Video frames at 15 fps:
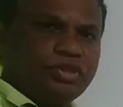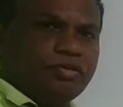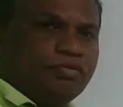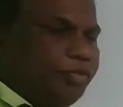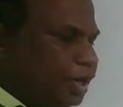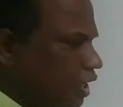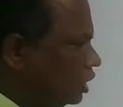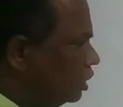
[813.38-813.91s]

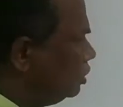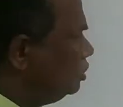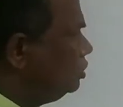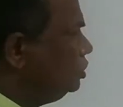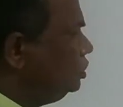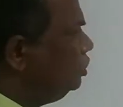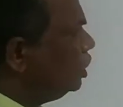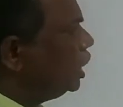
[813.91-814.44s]

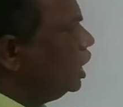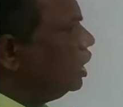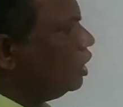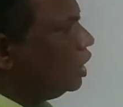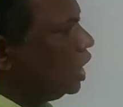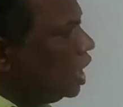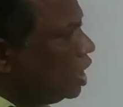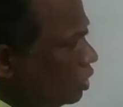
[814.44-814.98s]
where you
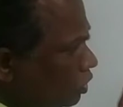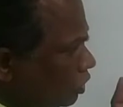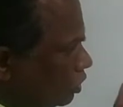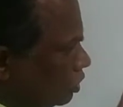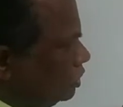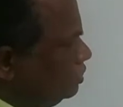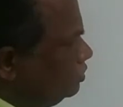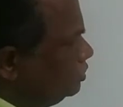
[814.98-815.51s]
can
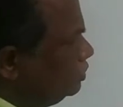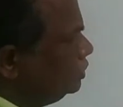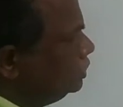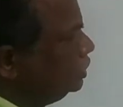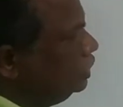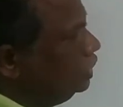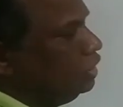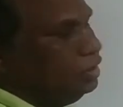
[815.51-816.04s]
conclude
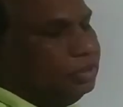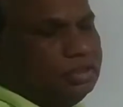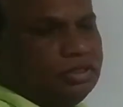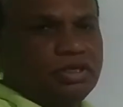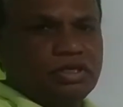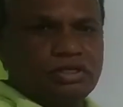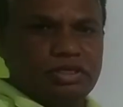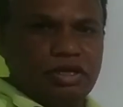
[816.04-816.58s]

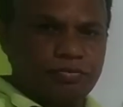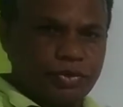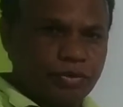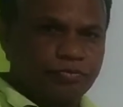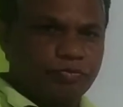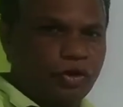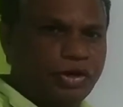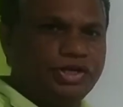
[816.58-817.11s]
the
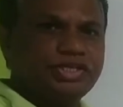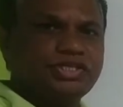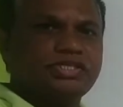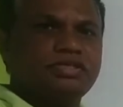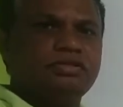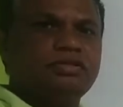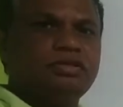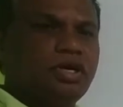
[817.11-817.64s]
different
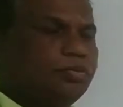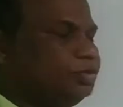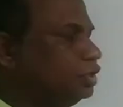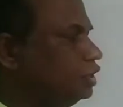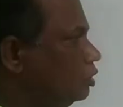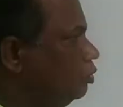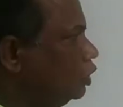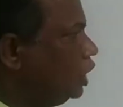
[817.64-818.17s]
points of
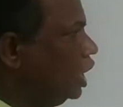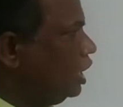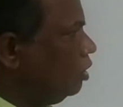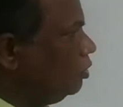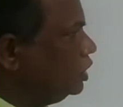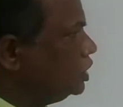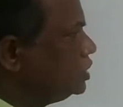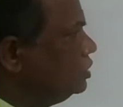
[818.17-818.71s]

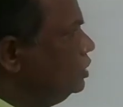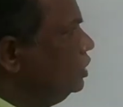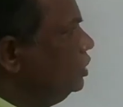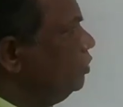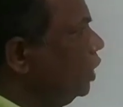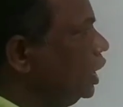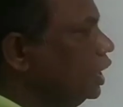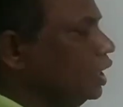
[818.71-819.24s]
thermodynamics,
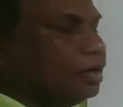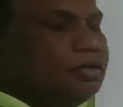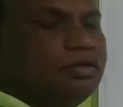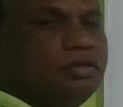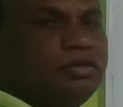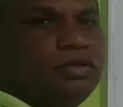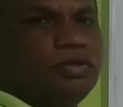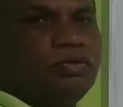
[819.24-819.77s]
where
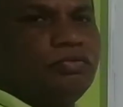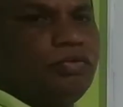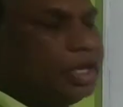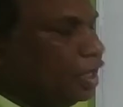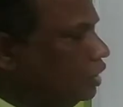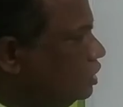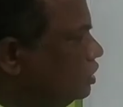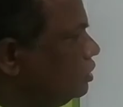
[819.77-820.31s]
we
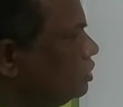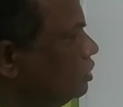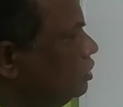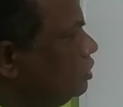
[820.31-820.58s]
can